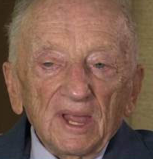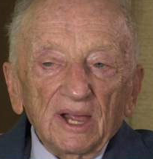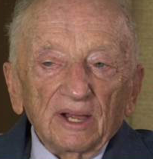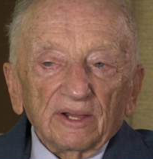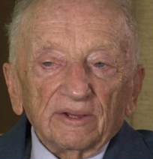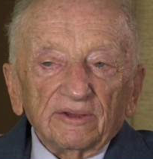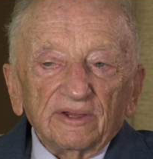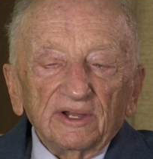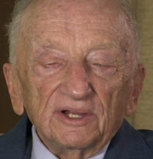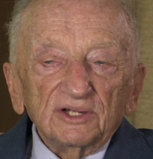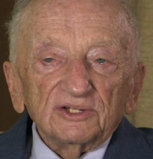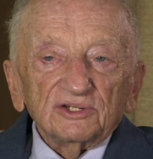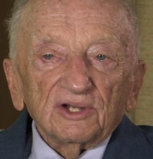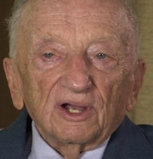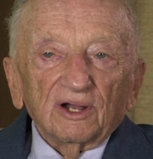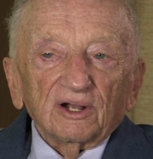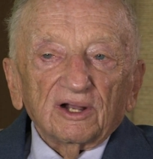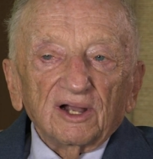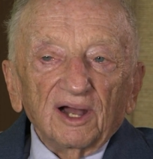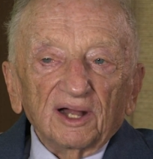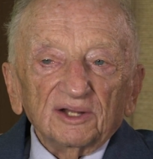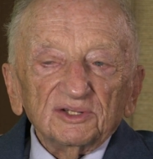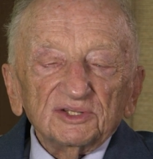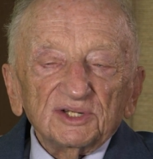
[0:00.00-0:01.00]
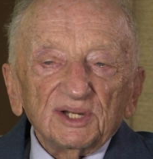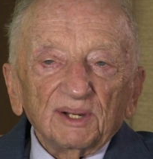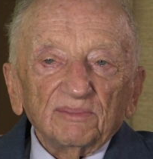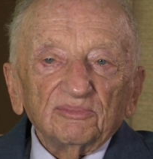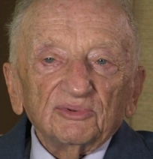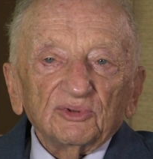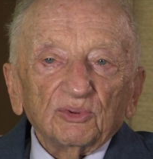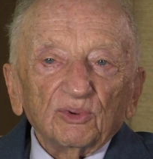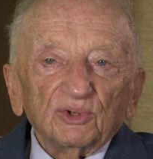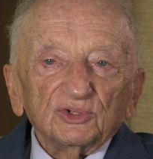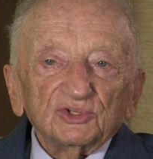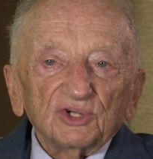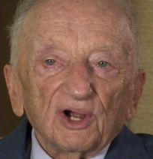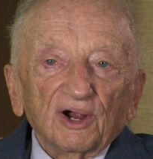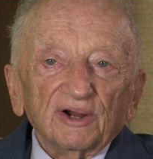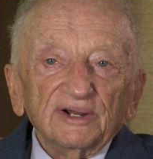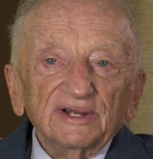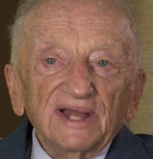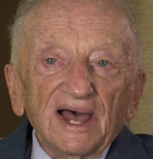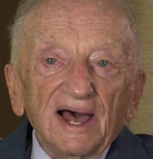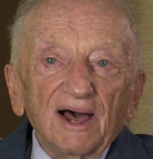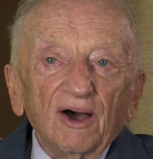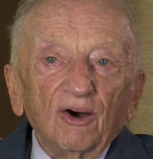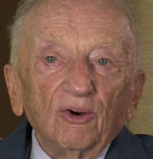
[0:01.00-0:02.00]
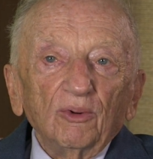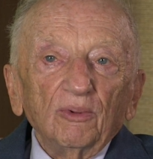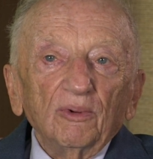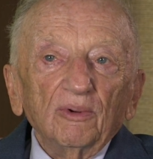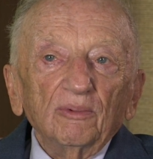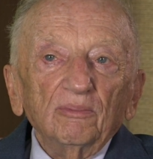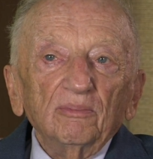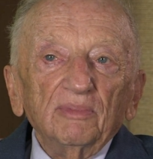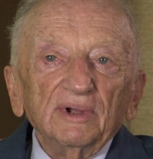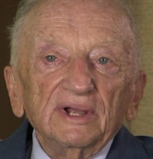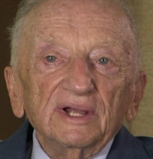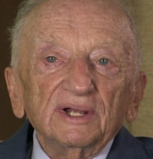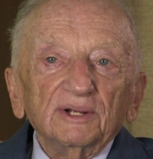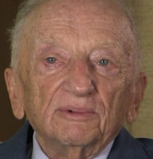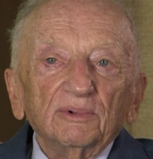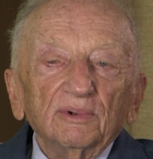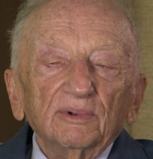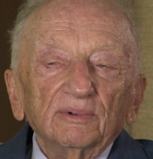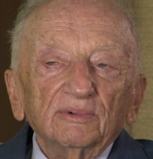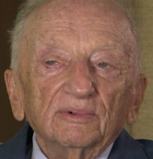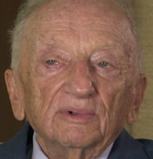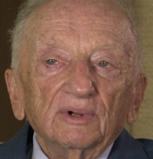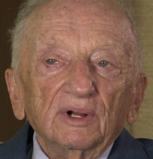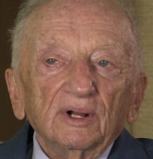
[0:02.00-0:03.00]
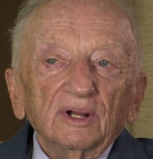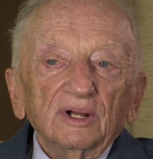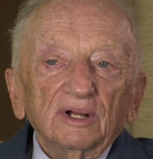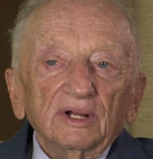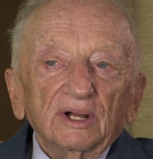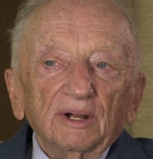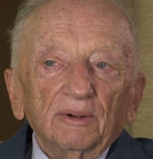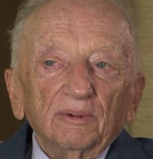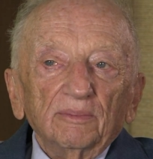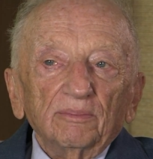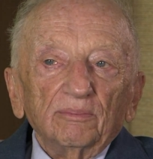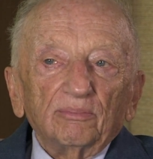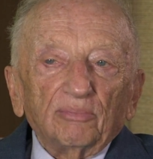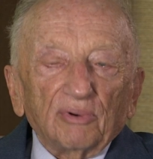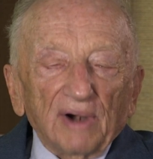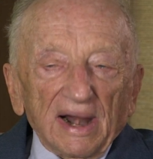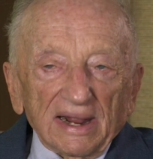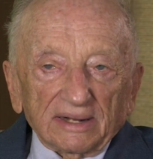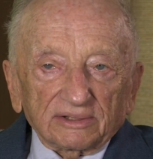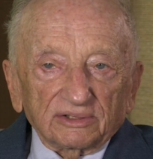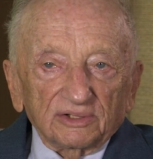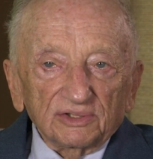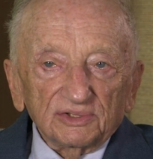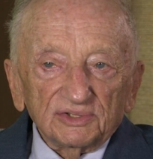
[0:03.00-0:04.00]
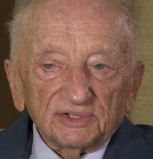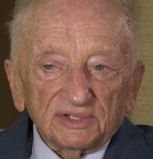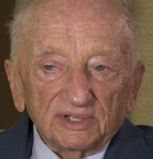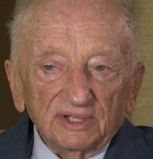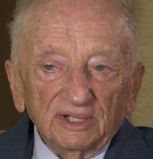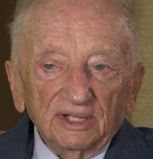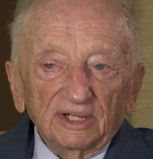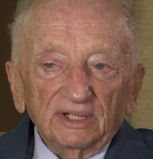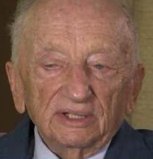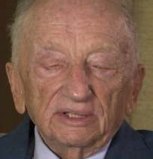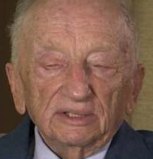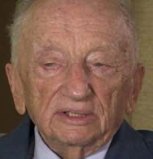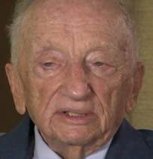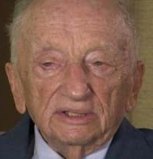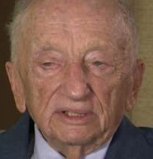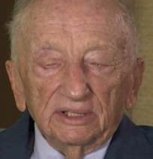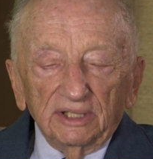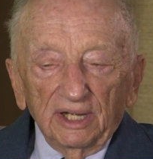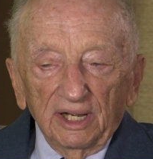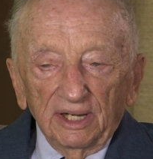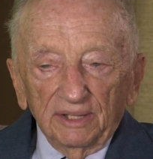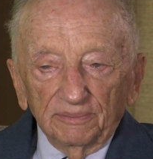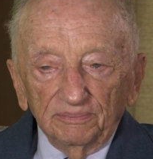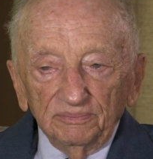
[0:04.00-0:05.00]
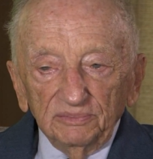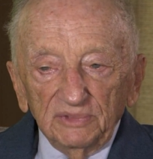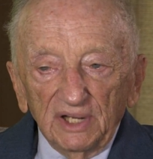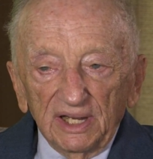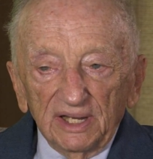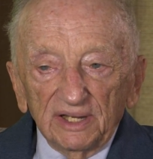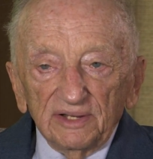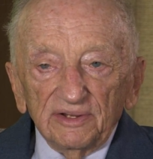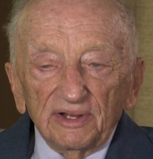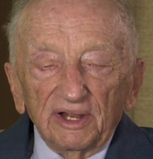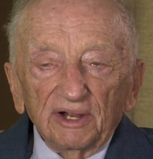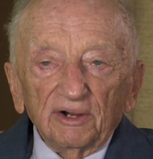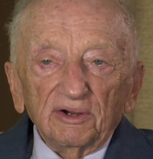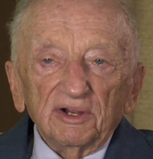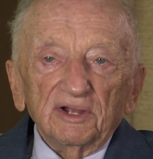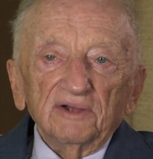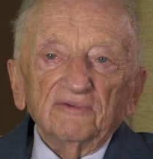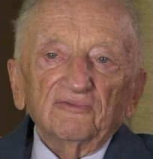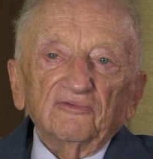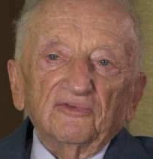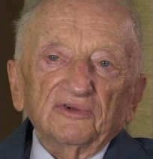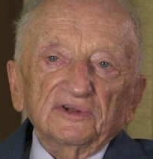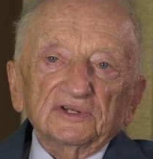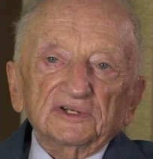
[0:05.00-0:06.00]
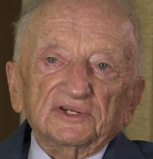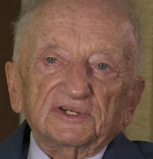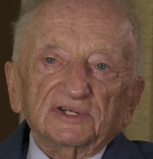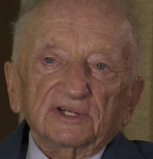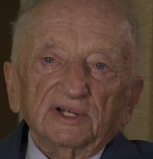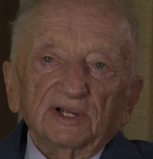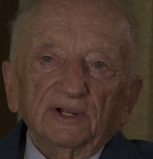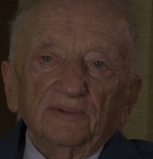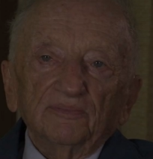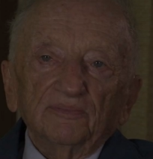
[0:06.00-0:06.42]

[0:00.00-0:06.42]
these are concepts which are now being practiced in their infancy.